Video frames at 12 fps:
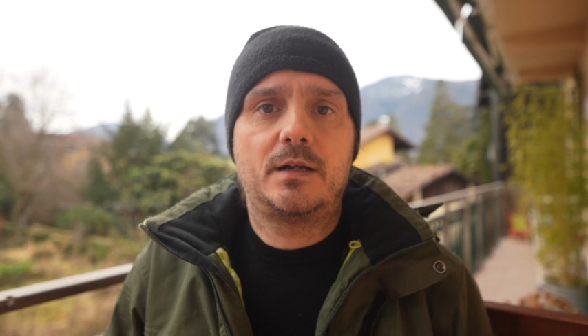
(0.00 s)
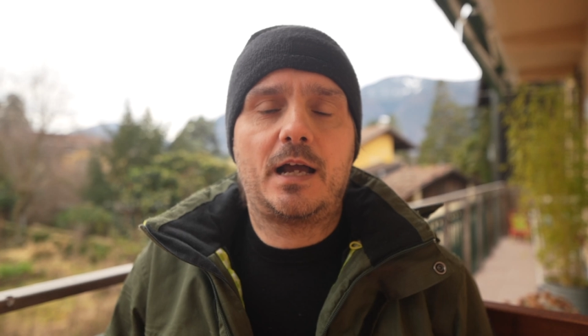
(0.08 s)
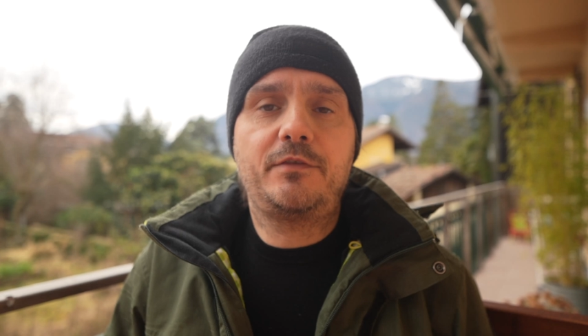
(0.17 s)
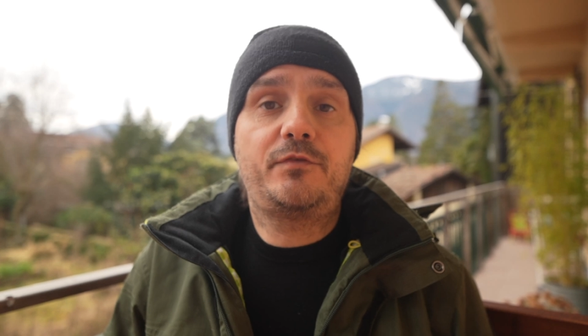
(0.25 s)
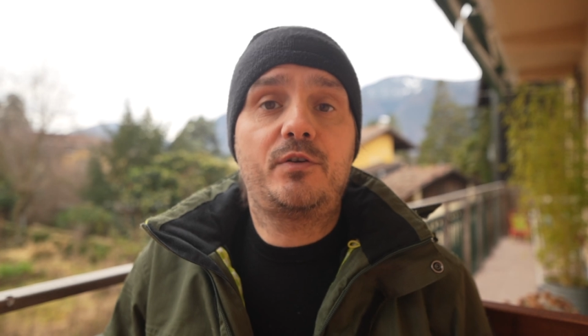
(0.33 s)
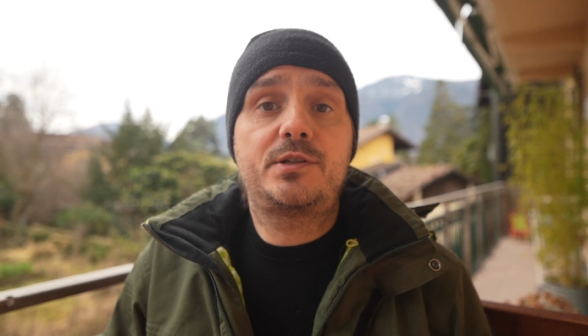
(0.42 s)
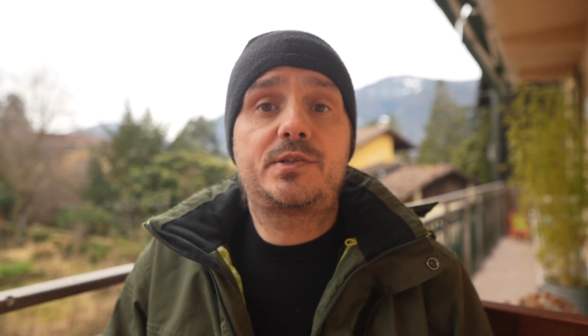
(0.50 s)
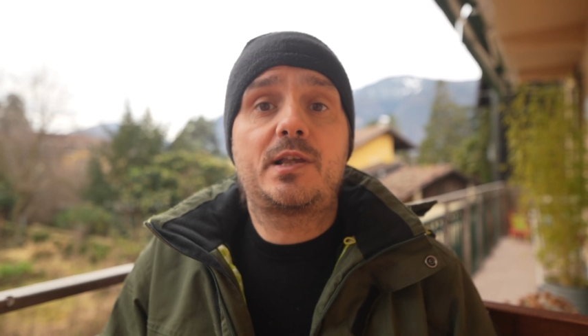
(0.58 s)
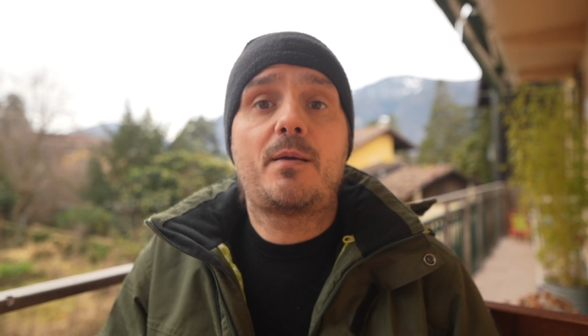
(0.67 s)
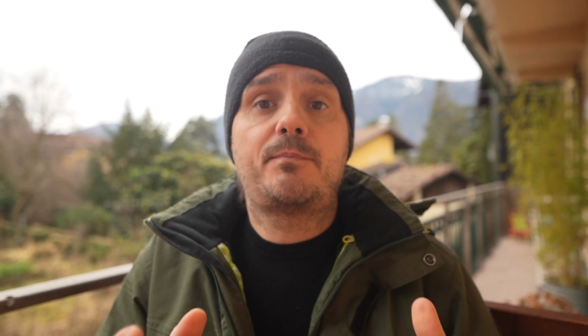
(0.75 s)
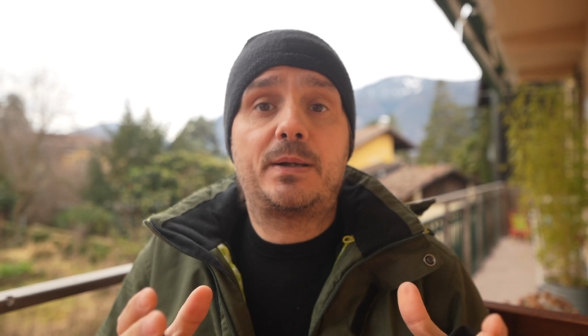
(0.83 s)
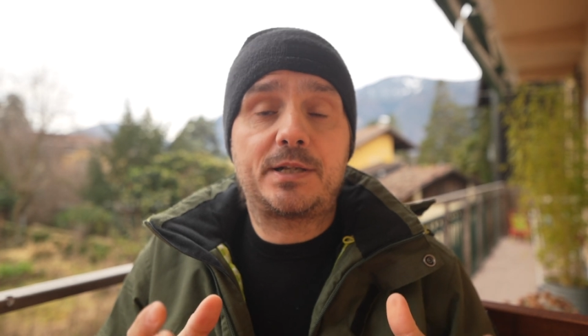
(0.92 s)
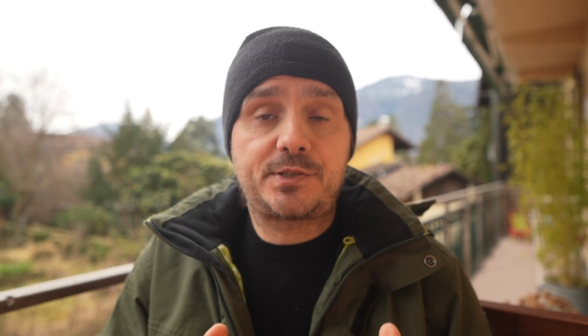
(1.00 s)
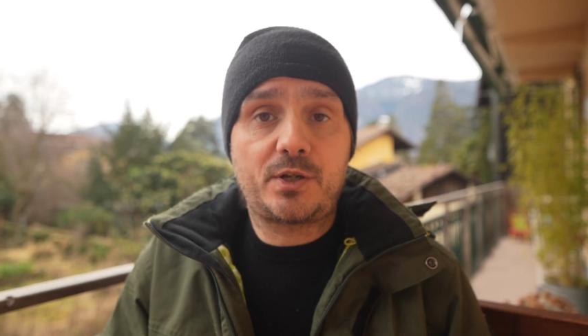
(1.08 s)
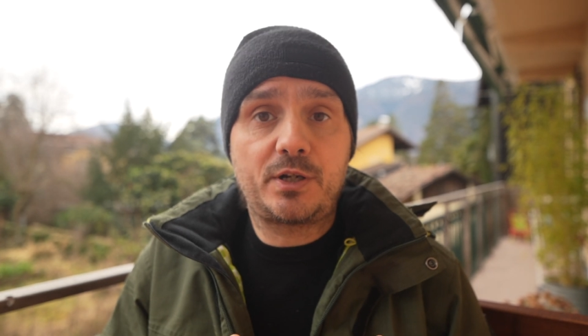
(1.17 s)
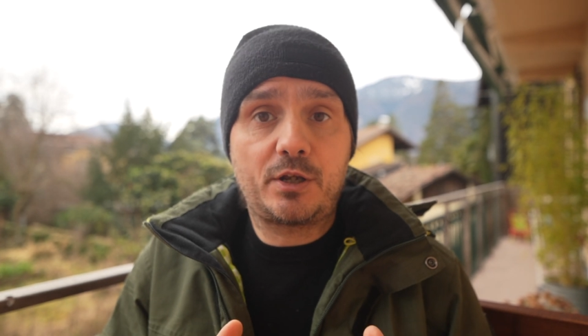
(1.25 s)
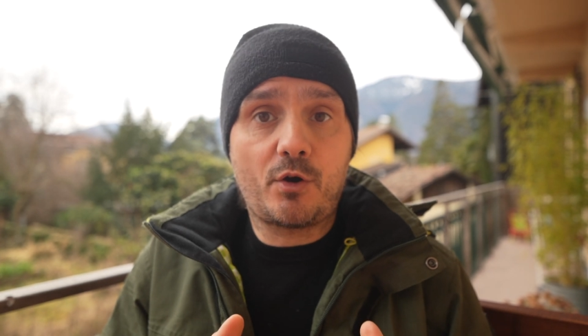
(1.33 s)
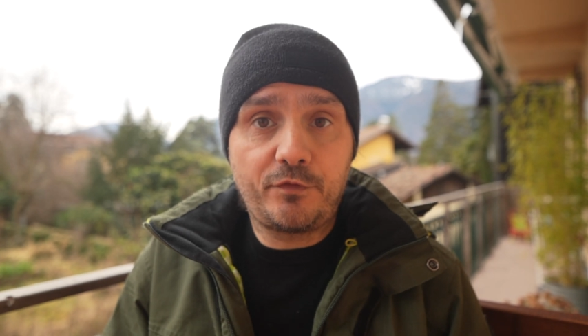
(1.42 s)
Hi folks,
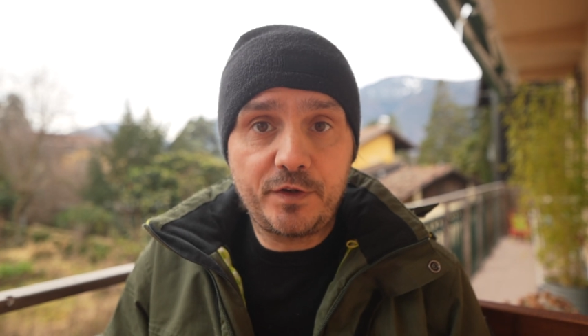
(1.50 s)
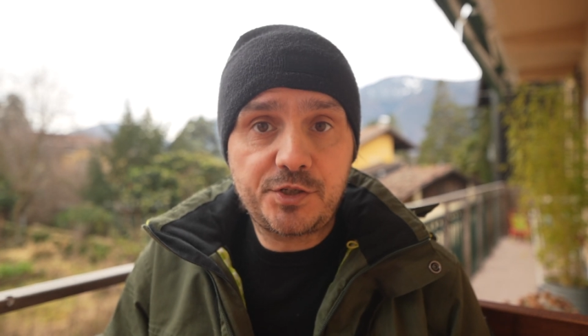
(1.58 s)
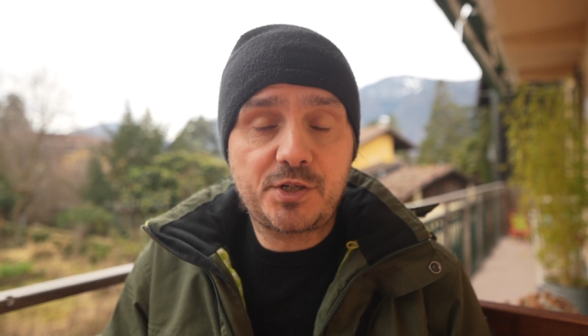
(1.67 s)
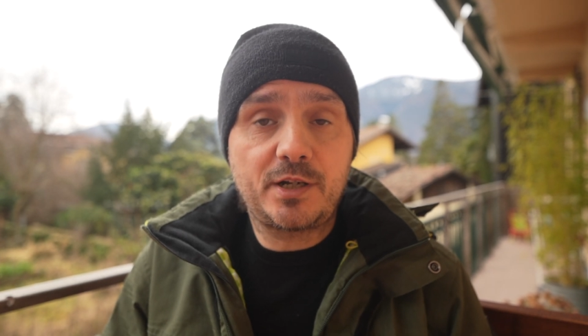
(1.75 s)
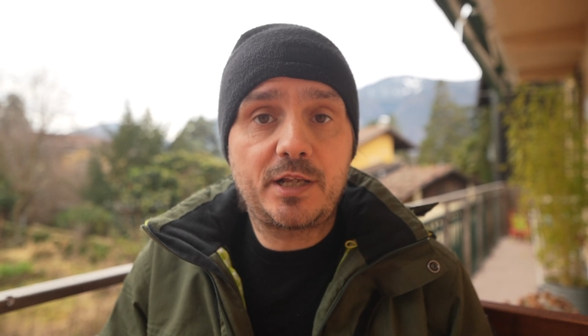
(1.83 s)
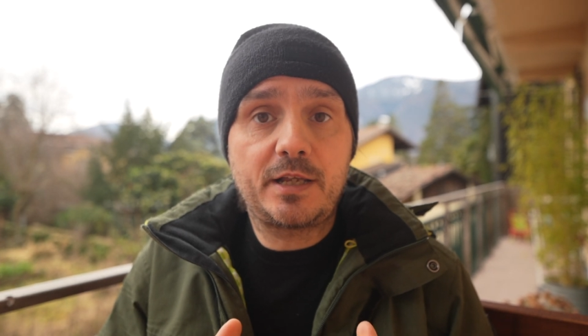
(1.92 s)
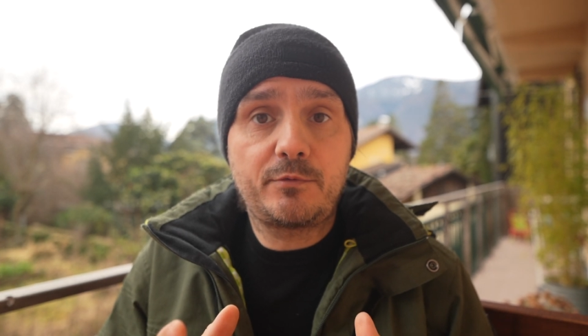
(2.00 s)
Panasonic officially